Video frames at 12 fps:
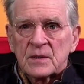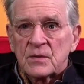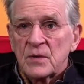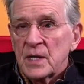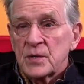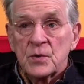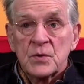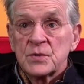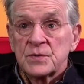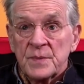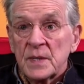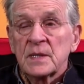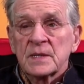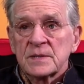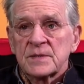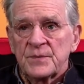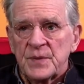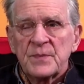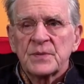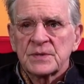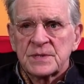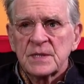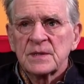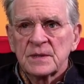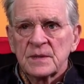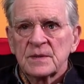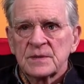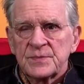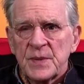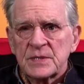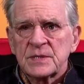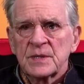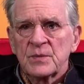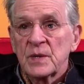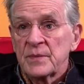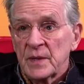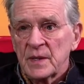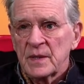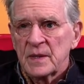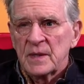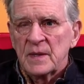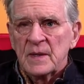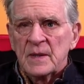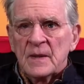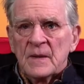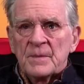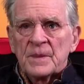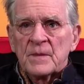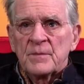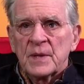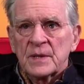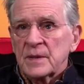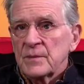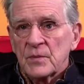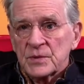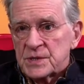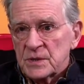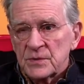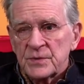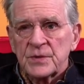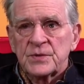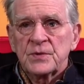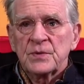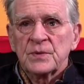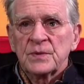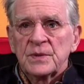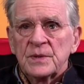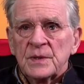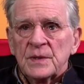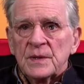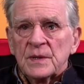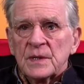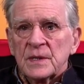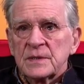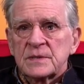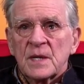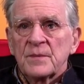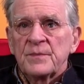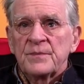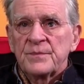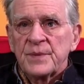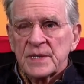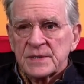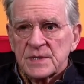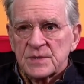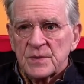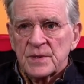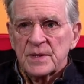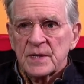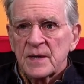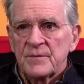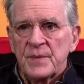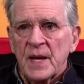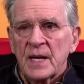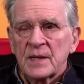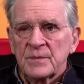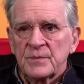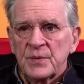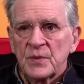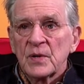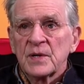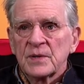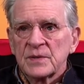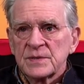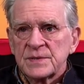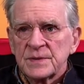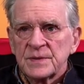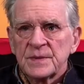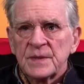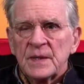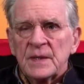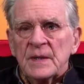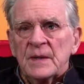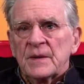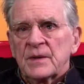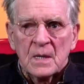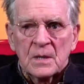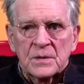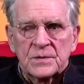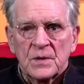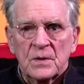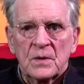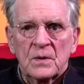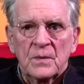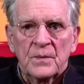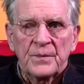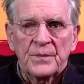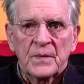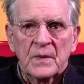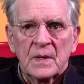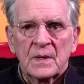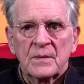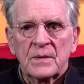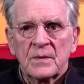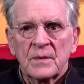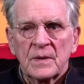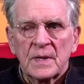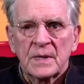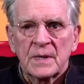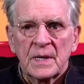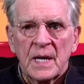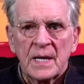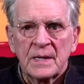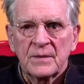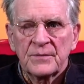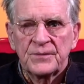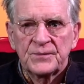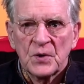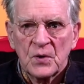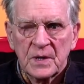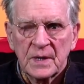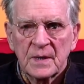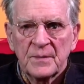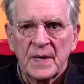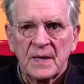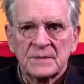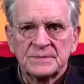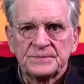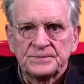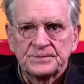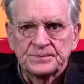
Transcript: great, huge millions of people still, especially women, but more children too, in some places where they have bad employers, you know. So in the, in the light of talking about